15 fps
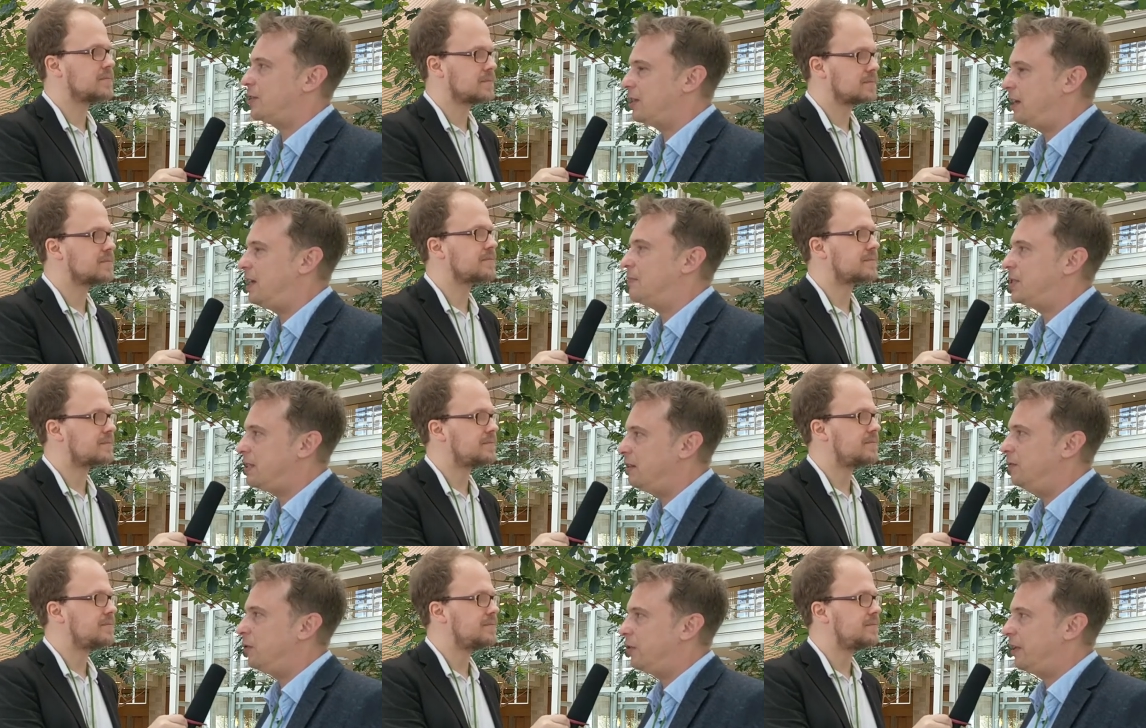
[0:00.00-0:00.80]
Speaker 1: Actually, I'm
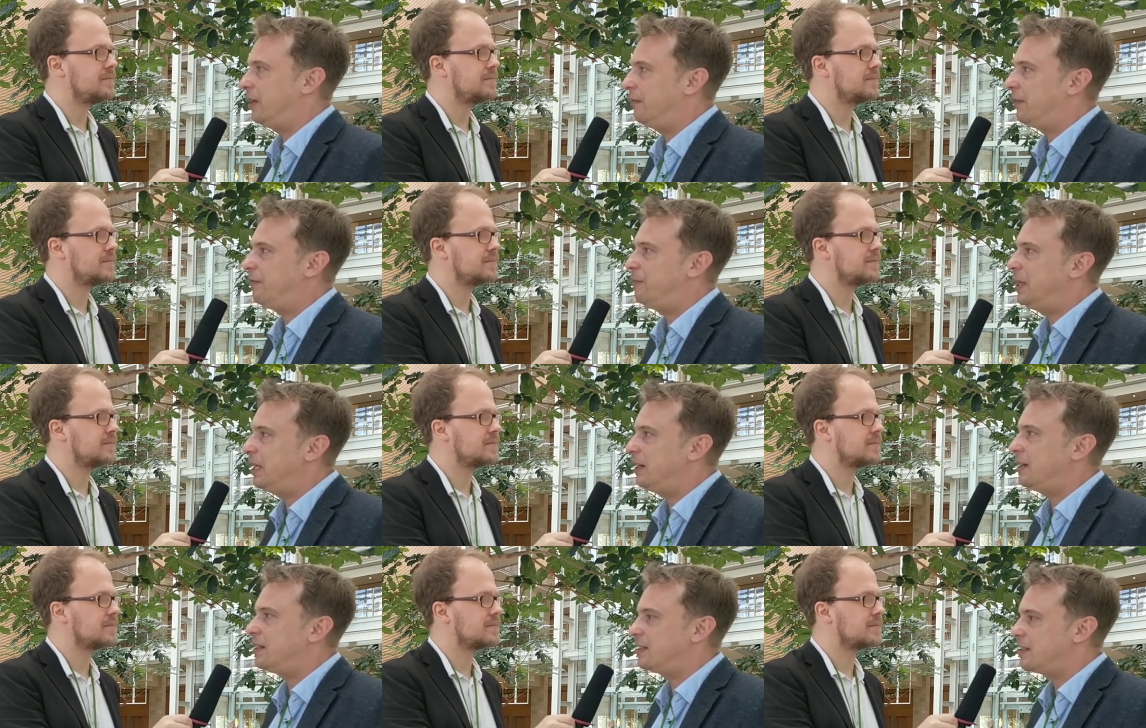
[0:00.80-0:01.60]
still working with
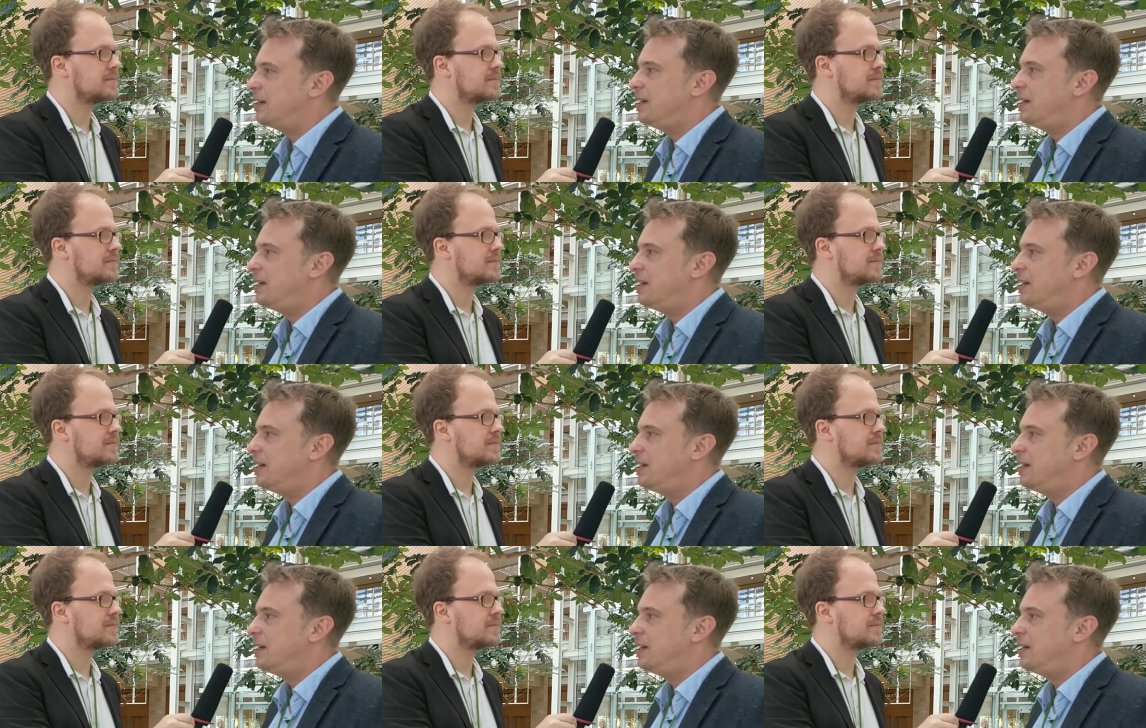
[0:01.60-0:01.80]
medias,